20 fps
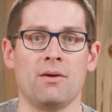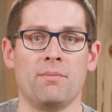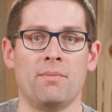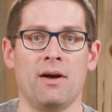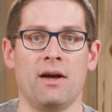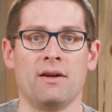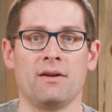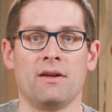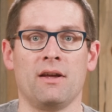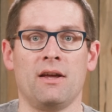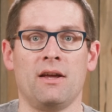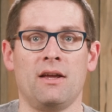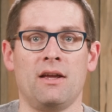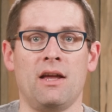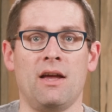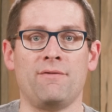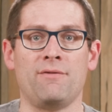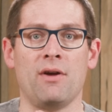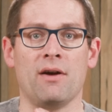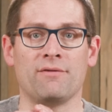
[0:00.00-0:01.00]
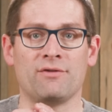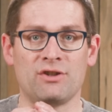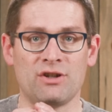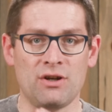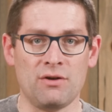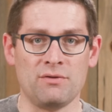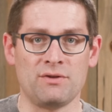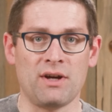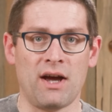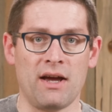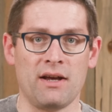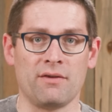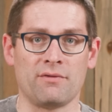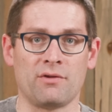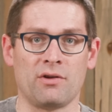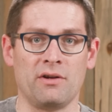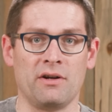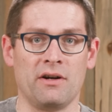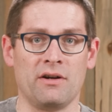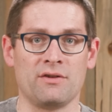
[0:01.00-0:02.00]
But if you have too tight of
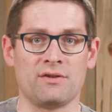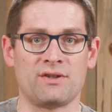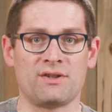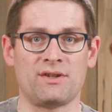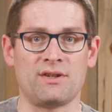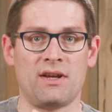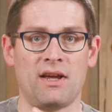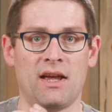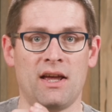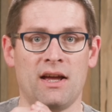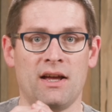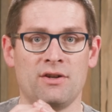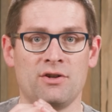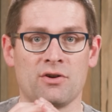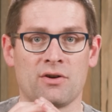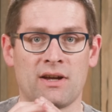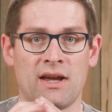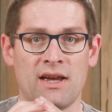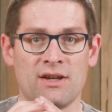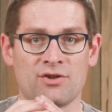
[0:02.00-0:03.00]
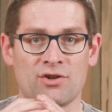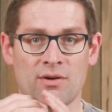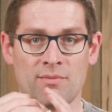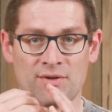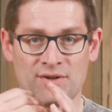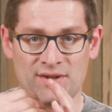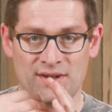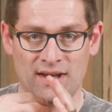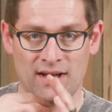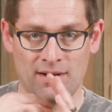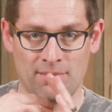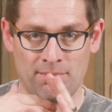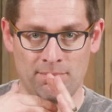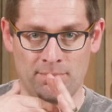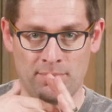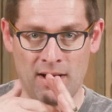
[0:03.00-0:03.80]
clearance and your case rim is going to